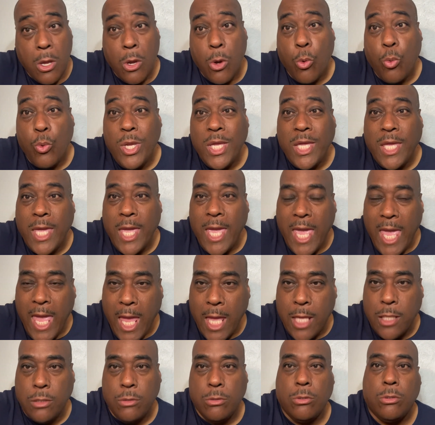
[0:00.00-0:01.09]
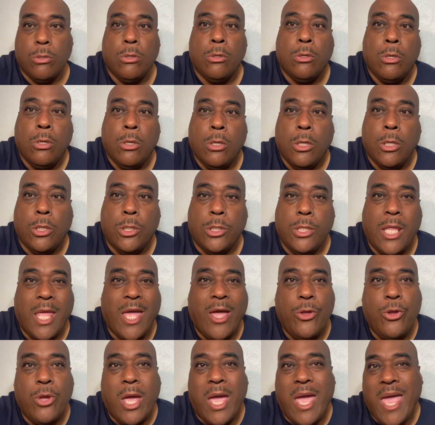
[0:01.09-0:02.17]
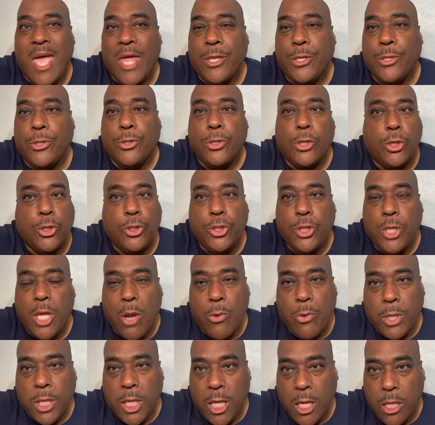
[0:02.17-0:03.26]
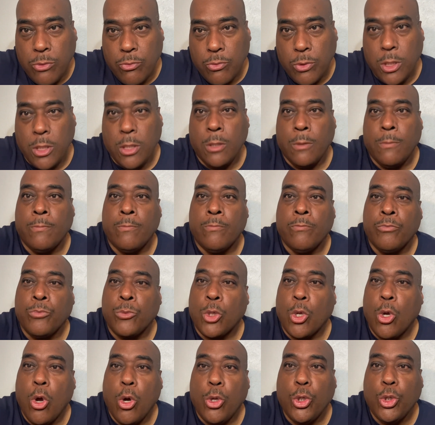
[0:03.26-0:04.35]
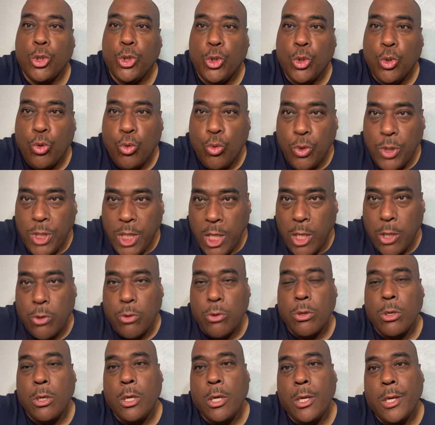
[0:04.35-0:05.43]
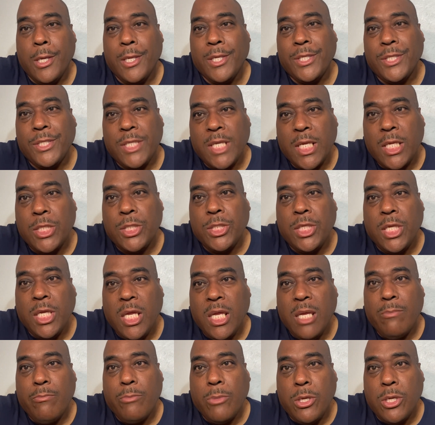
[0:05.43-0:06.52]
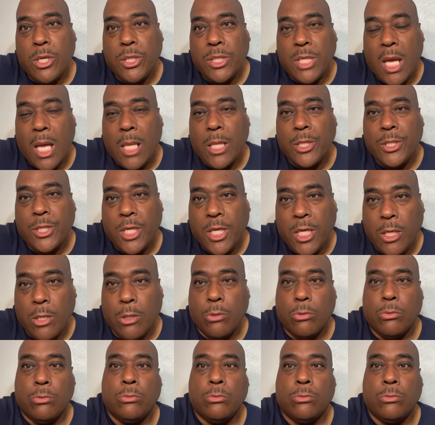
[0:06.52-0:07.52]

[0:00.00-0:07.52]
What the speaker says: We can't. Now you're adding Derrick Henry on a 2-year $16 million deal.